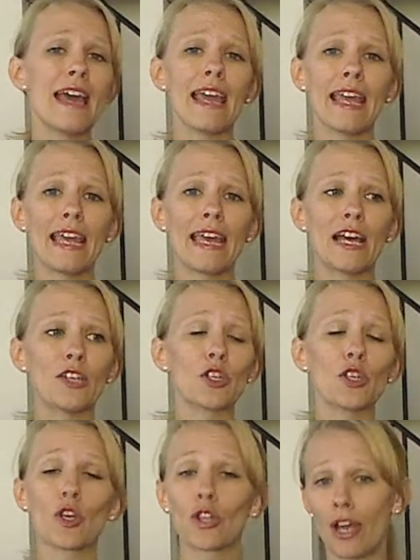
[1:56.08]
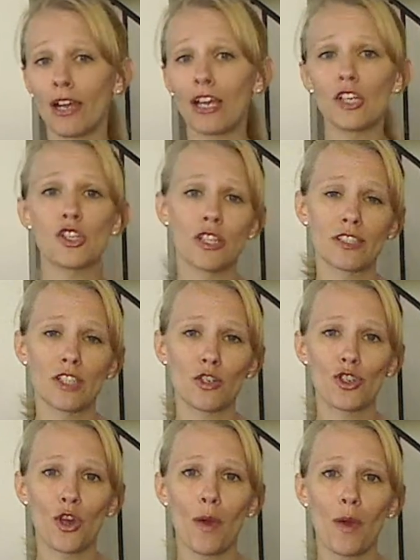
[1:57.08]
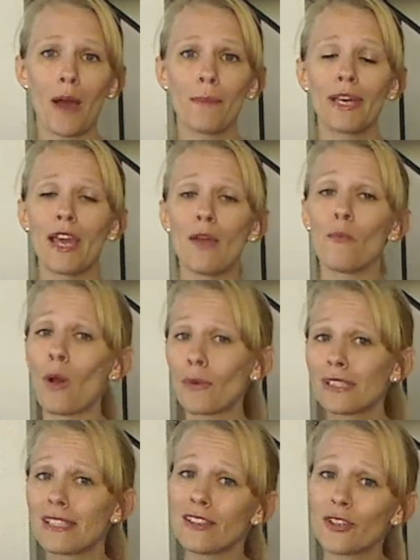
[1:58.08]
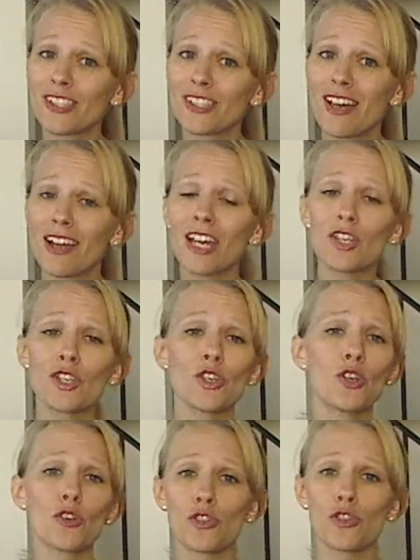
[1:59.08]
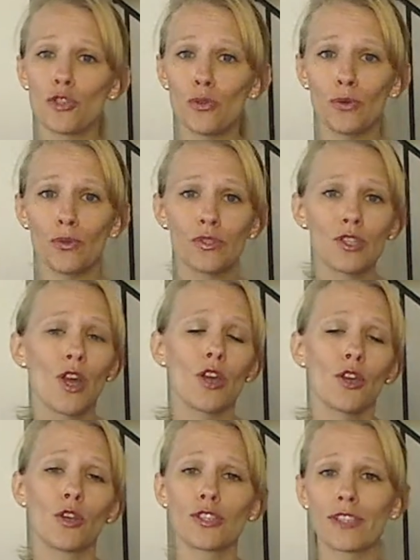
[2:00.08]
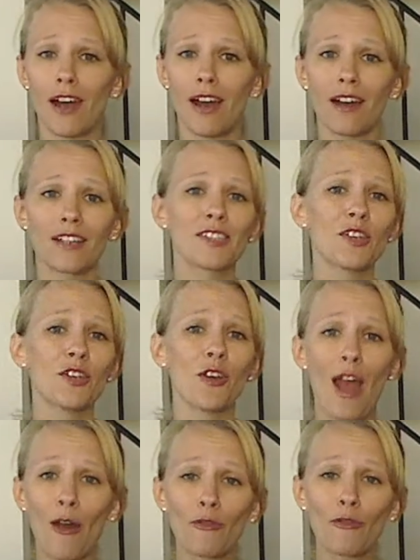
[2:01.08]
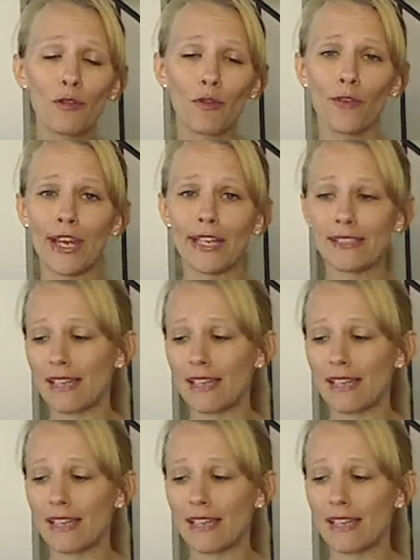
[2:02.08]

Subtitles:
and your luggage doesn't show up. And what was in those luggage? Your shoes, your socks, your outfit for race